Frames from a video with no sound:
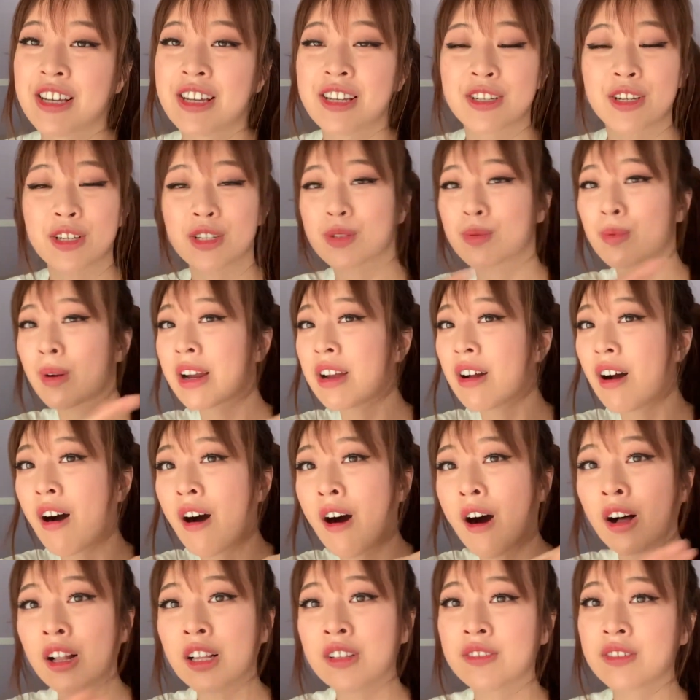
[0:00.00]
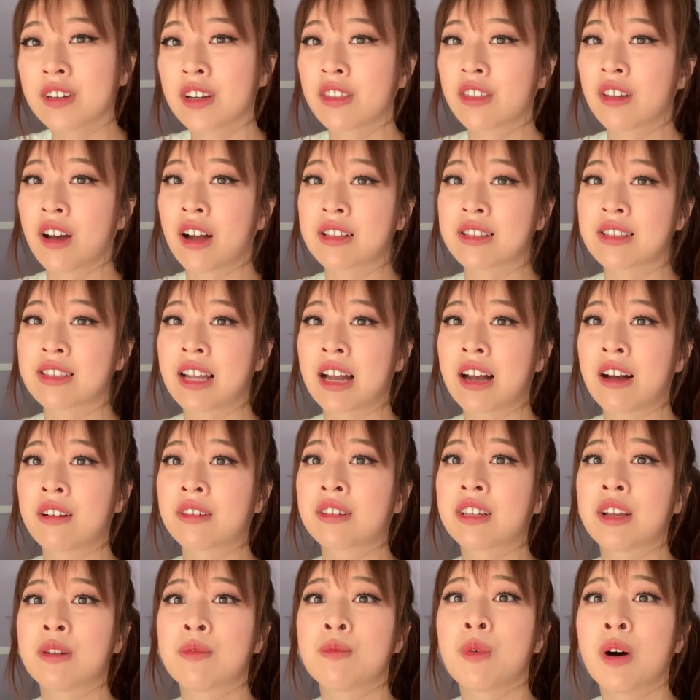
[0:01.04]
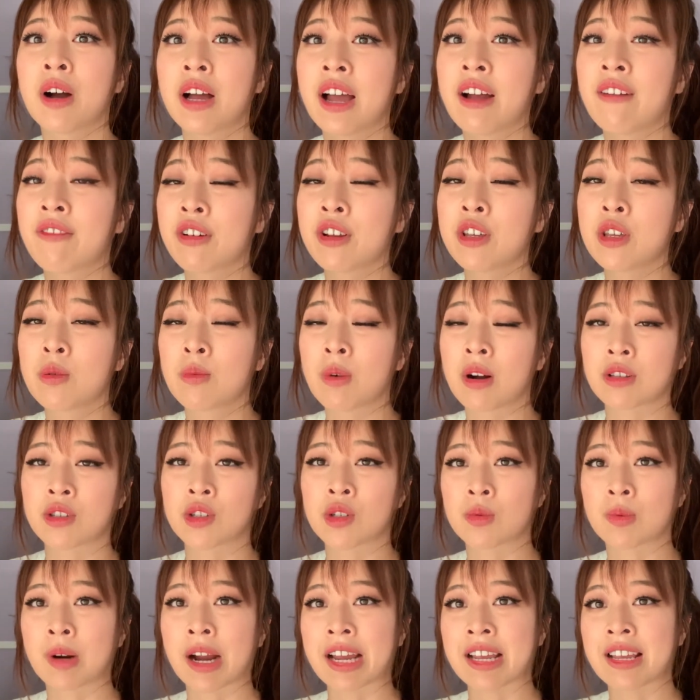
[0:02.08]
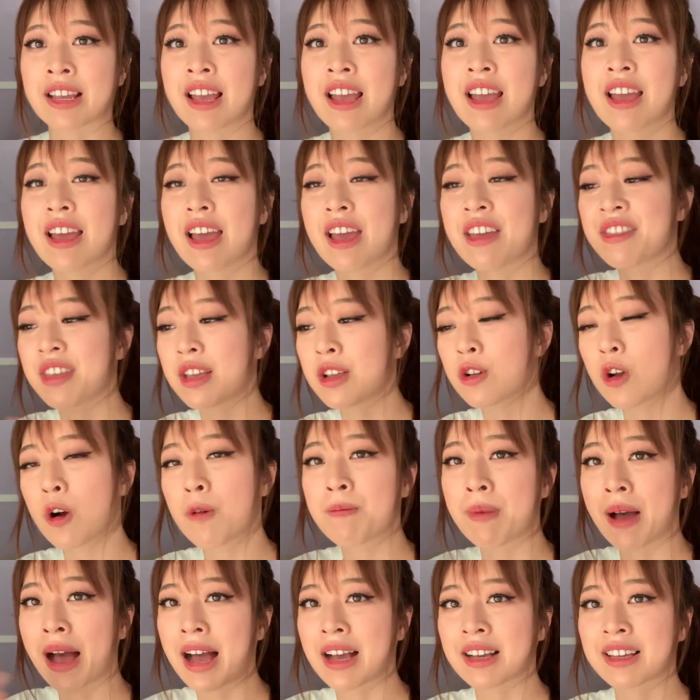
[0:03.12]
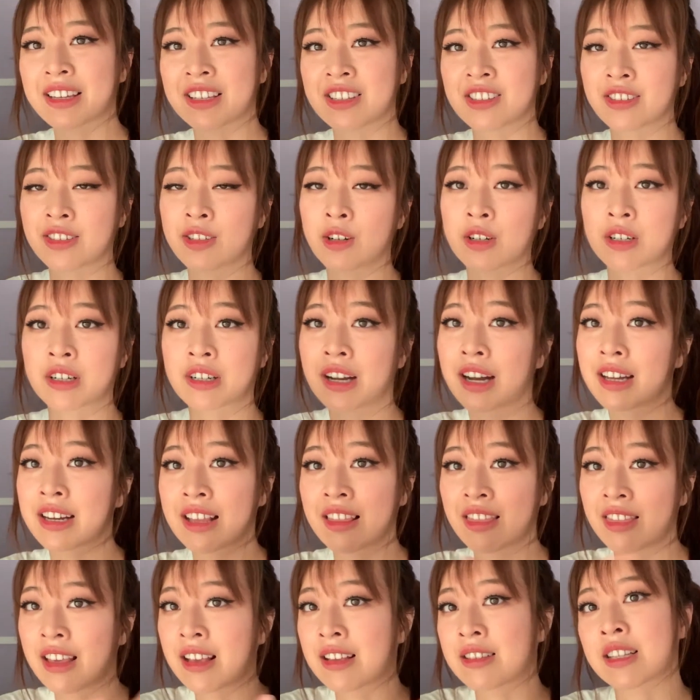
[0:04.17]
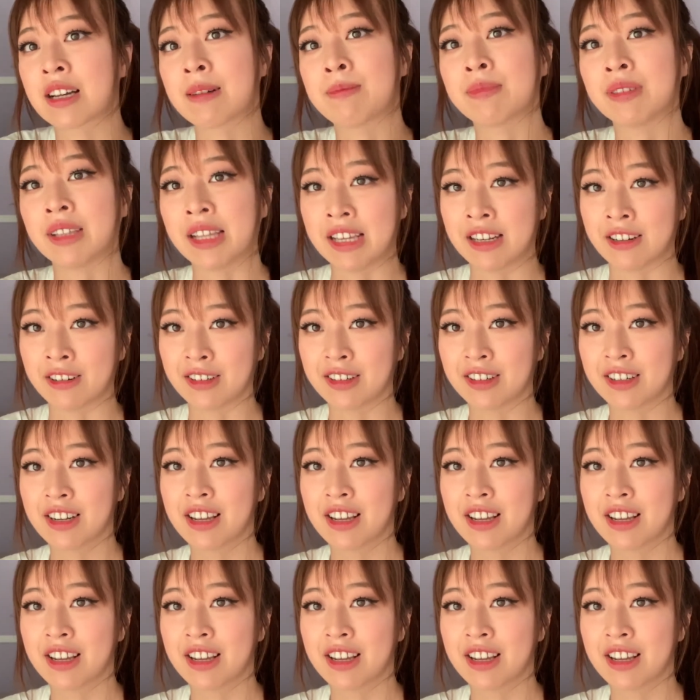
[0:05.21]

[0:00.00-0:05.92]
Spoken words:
Just write all of your thoughts down and whatever you want to write, and then go back and start cutting things up later.